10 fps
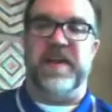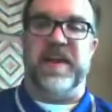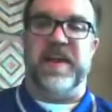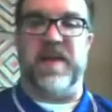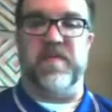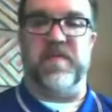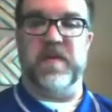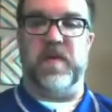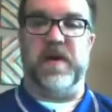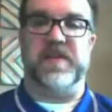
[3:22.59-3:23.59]
and that
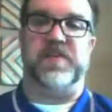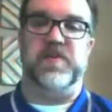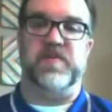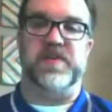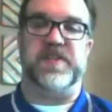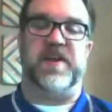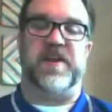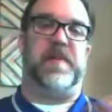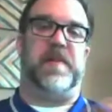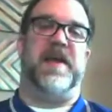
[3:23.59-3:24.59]
really wasn't who was there
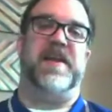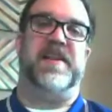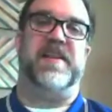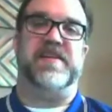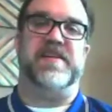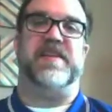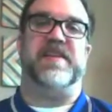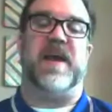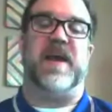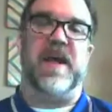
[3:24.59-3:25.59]
playing and things like that.
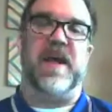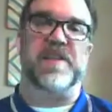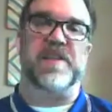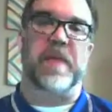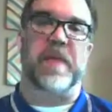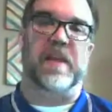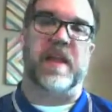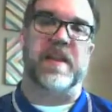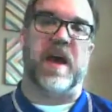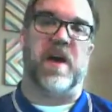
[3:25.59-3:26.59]
And that is a big
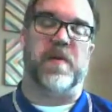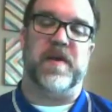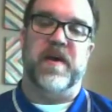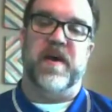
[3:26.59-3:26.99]
letdown.